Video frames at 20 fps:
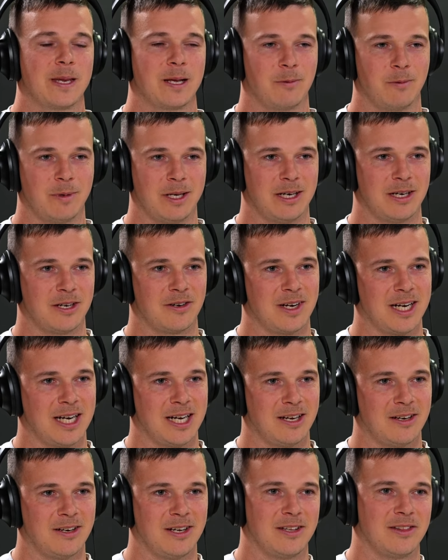went
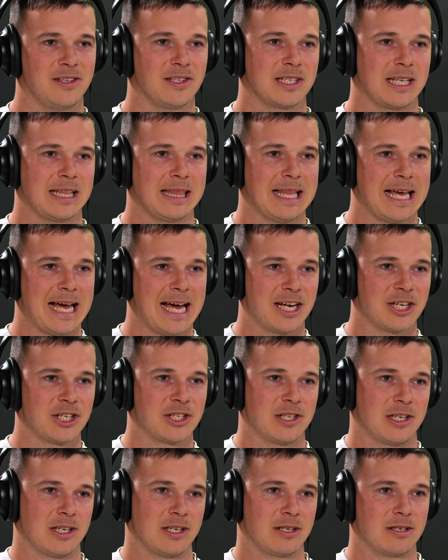around, and there's a latch
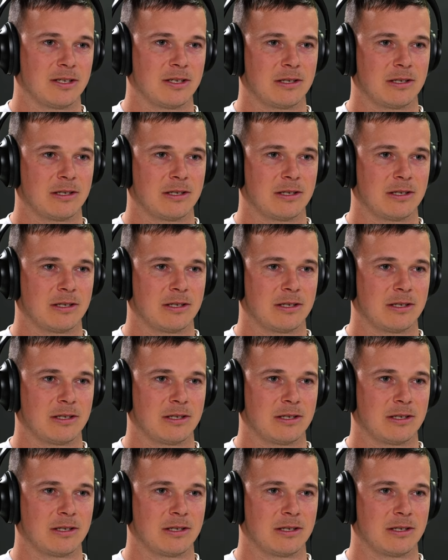that.